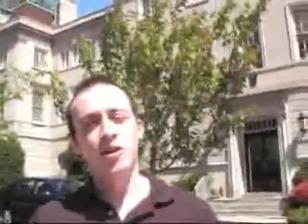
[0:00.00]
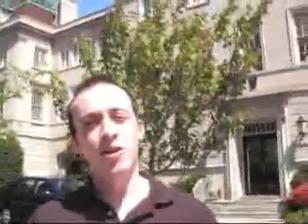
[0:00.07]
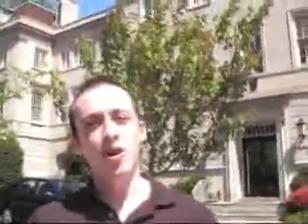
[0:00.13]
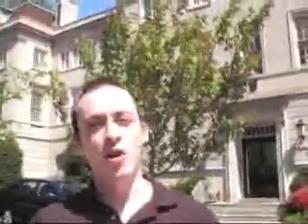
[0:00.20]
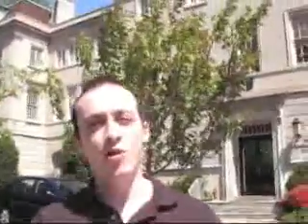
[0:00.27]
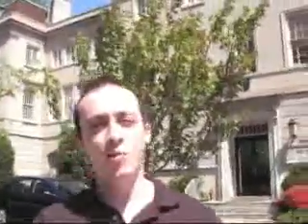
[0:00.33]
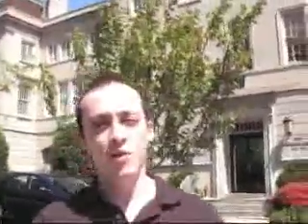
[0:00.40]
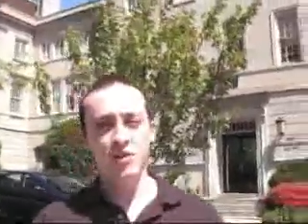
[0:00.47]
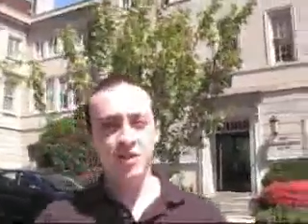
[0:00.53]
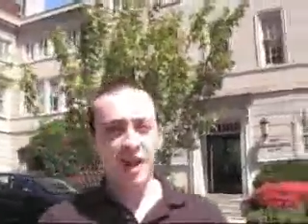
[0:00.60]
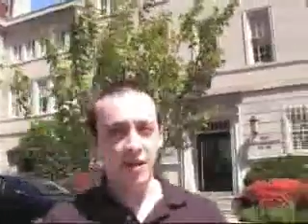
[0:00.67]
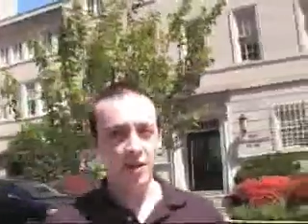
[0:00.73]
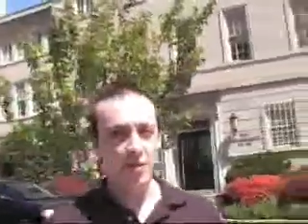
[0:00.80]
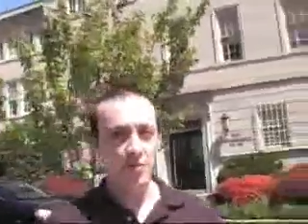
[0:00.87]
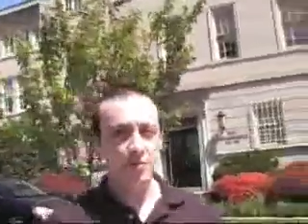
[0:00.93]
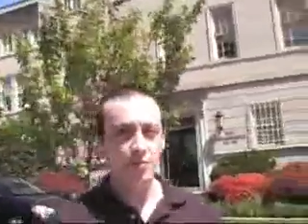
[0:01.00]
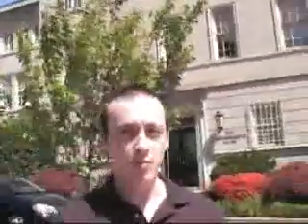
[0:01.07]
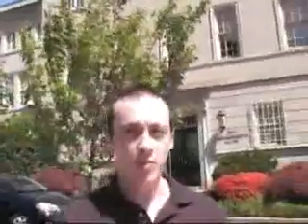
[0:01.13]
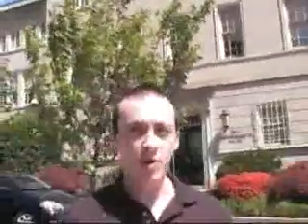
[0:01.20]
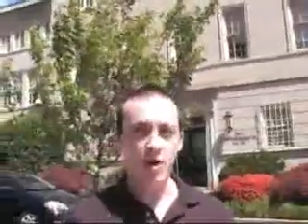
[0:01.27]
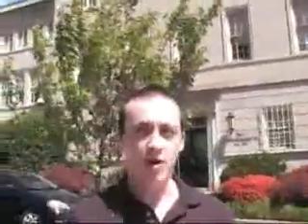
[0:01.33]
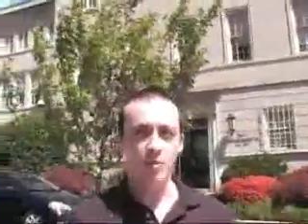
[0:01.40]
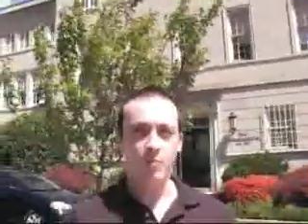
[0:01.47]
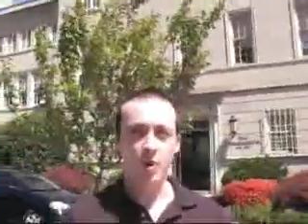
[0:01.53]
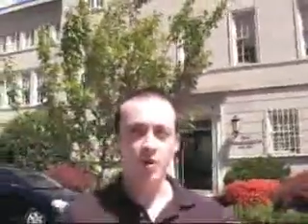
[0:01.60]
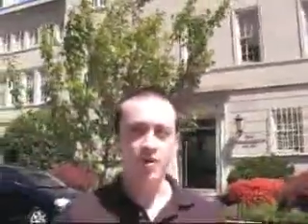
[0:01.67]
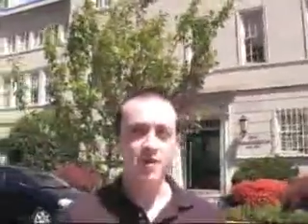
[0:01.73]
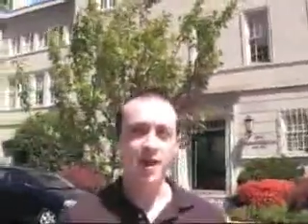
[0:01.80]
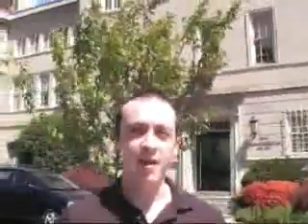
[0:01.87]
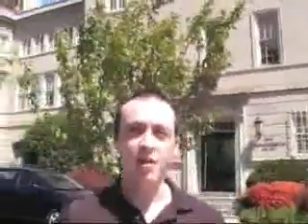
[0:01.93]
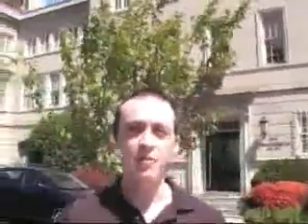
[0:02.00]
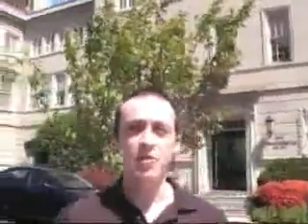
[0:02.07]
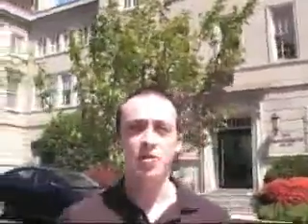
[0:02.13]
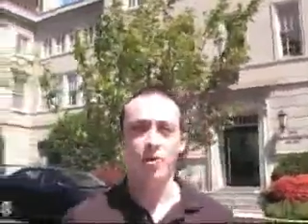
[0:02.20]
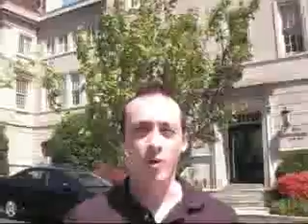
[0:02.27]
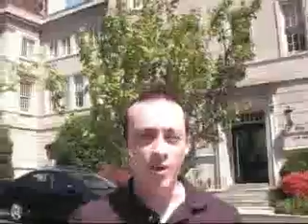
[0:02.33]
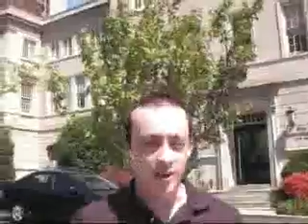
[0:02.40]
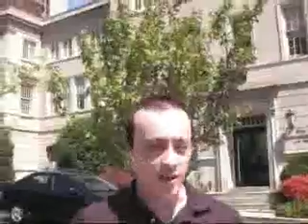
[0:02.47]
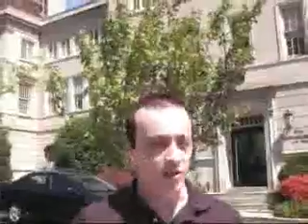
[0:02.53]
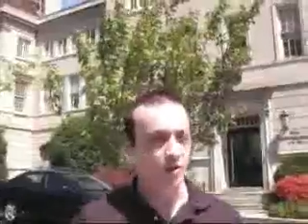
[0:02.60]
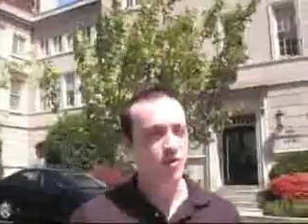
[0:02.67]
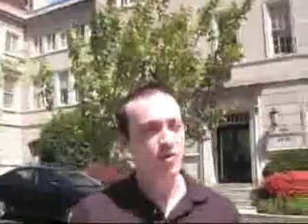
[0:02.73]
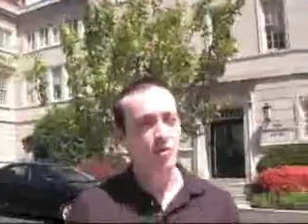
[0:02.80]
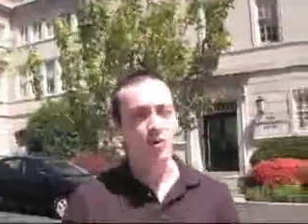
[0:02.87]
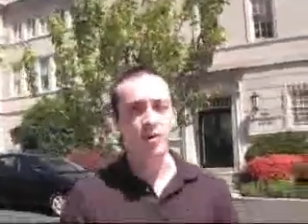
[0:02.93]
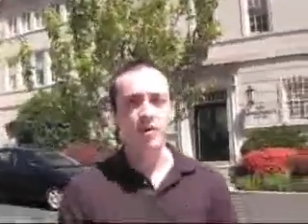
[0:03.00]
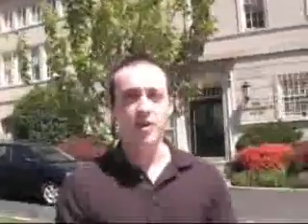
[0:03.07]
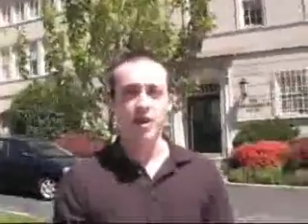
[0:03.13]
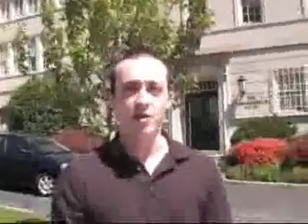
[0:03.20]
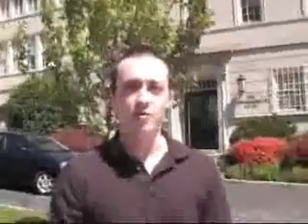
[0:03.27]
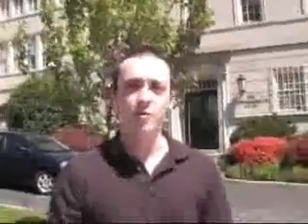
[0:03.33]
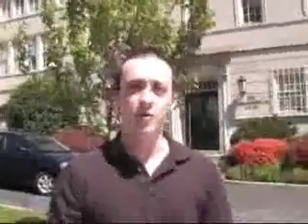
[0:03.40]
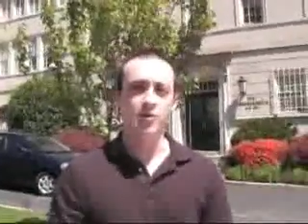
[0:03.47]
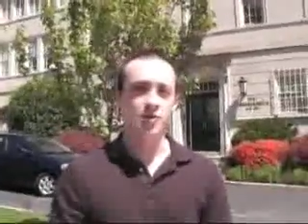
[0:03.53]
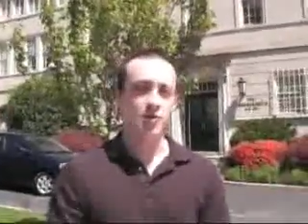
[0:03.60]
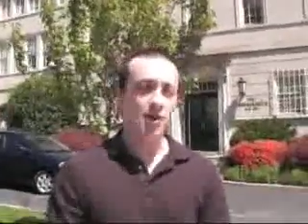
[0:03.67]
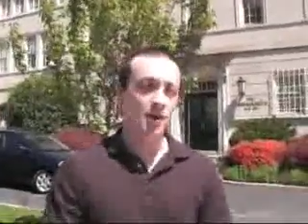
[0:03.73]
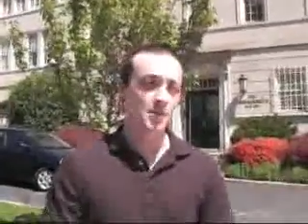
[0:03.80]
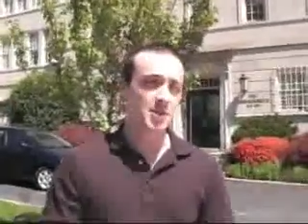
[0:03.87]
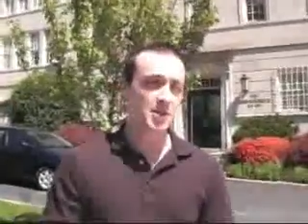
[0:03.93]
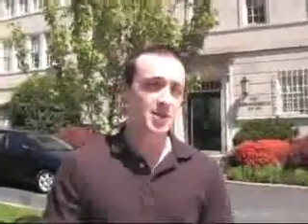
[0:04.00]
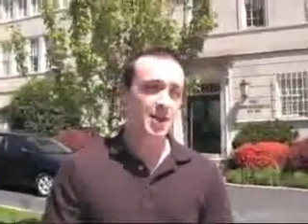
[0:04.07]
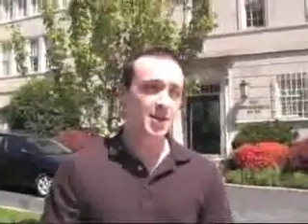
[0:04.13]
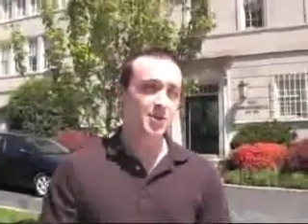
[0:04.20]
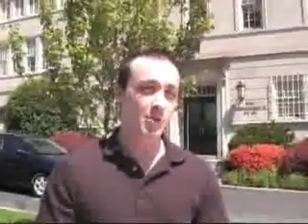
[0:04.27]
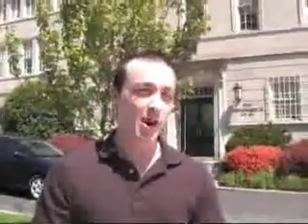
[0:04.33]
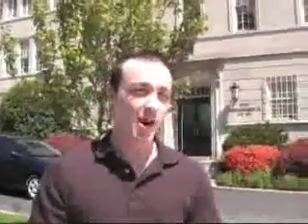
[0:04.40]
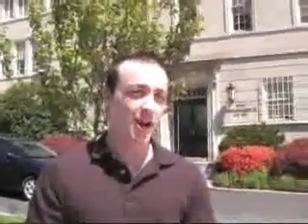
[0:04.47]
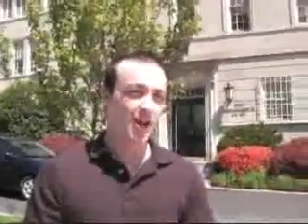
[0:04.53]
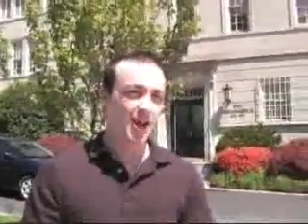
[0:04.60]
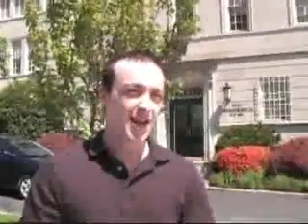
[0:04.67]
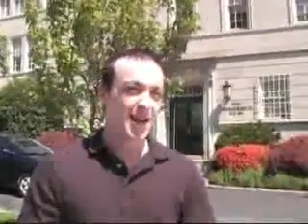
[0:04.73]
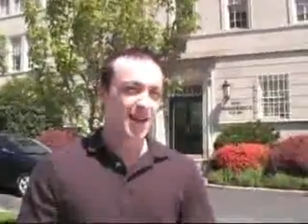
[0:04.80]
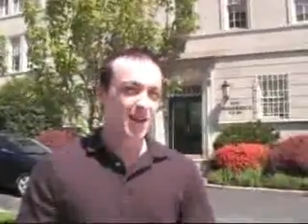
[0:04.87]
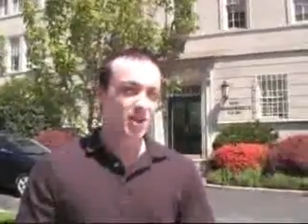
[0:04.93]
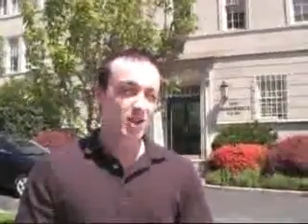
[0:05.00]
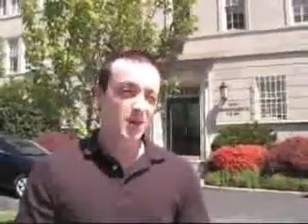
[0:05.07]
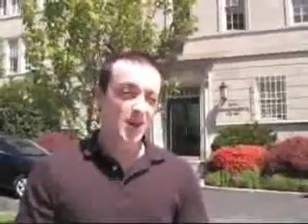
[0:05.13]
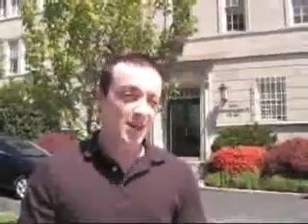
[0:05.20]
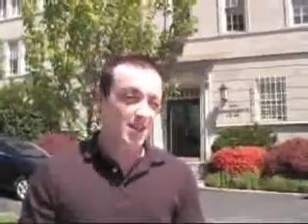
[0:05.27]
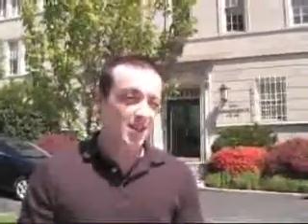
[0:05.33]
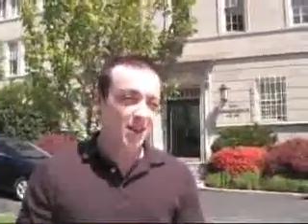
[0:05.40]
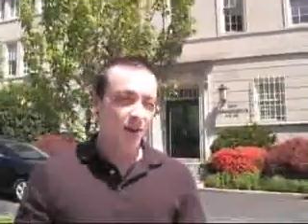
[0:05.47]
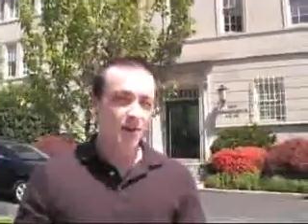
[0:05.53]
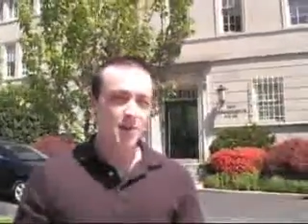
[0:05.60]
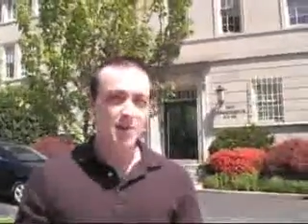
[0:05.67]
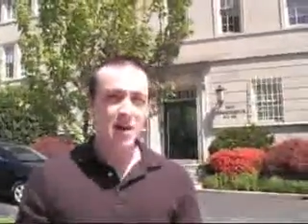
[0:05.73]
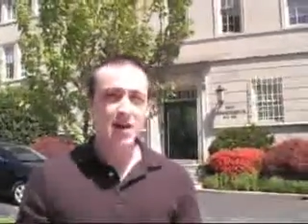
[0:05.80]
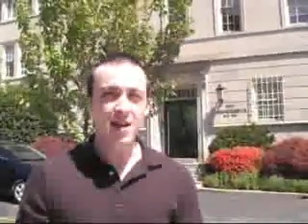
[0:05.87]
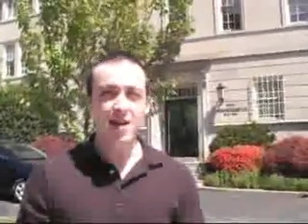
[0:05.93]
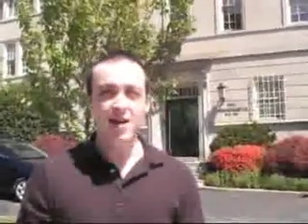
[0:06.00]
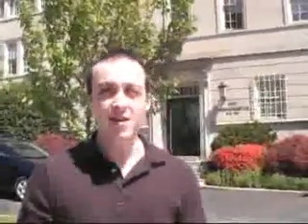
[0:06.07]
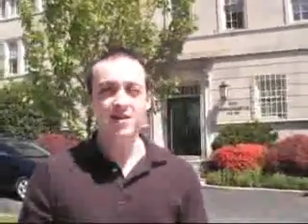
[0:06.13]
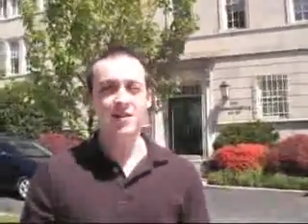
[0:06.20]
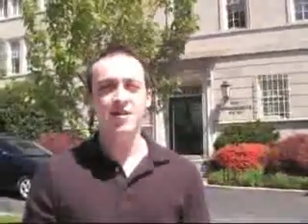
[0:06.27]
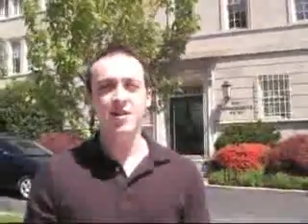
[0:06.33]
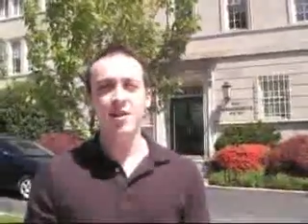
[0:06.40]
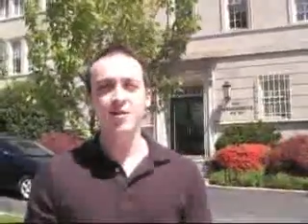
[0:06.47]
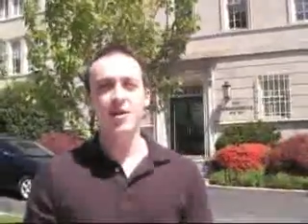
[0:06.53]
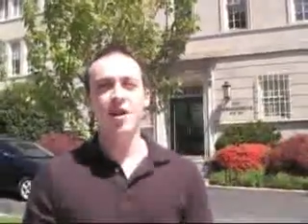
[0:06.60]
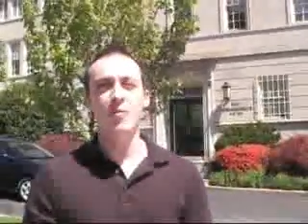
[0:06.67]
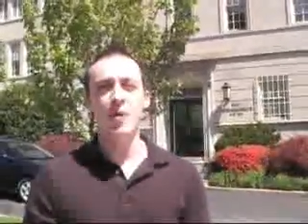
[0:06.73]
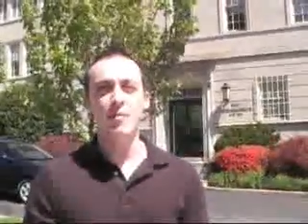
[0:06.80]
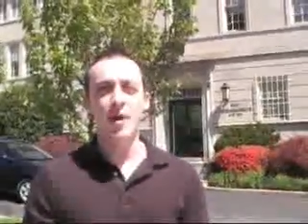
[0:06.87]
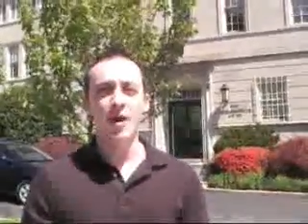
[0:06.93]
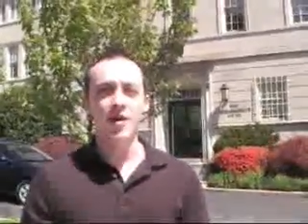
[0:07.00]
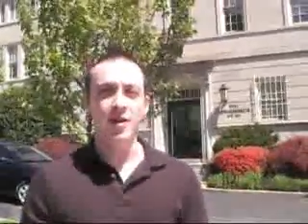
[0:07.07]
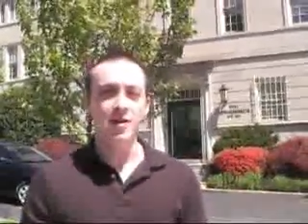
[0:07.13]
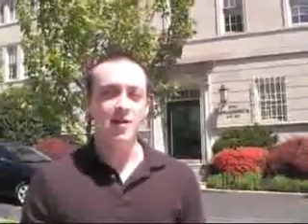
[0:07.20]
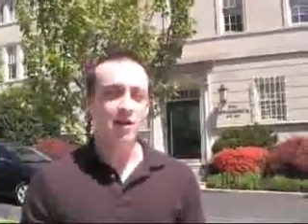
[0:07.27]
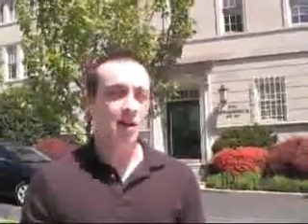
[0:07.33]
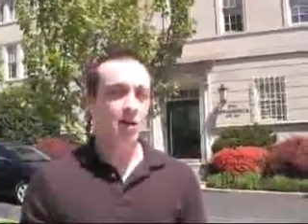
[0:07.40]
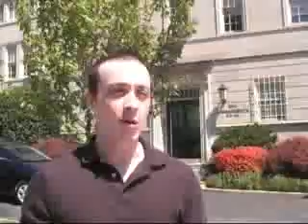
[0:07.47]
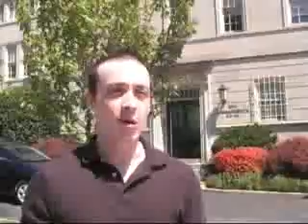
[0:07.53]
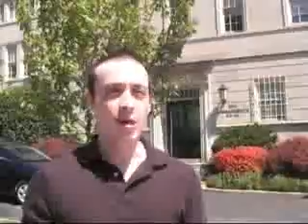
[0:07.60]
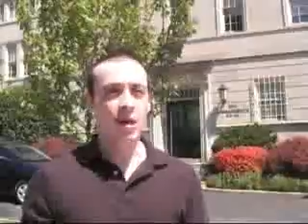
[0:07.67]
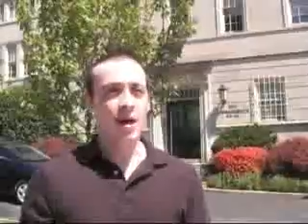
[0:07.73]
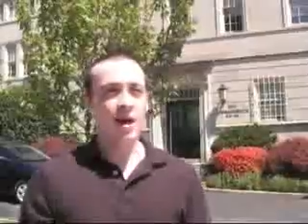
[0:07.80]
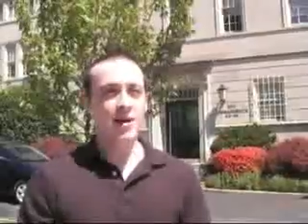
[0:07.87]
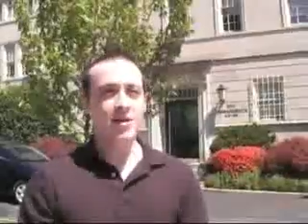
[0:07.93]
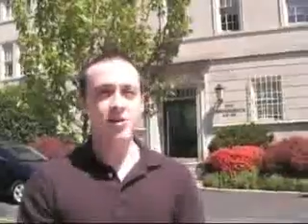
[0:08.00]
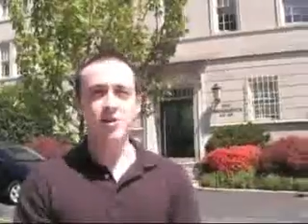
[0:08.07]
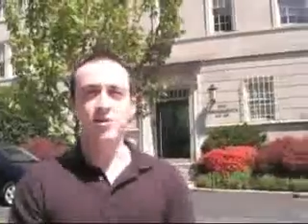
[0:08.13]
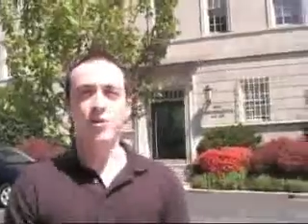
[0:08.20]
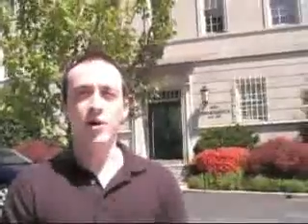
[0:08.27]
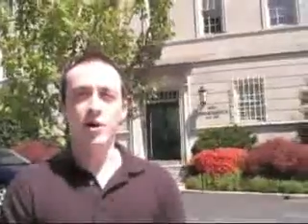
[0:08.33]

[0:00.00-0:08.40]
the silent, part of the silent majority that just sort of, twiddles their thumbs and says, well, just because, the media isn't, telling me about it, I can just.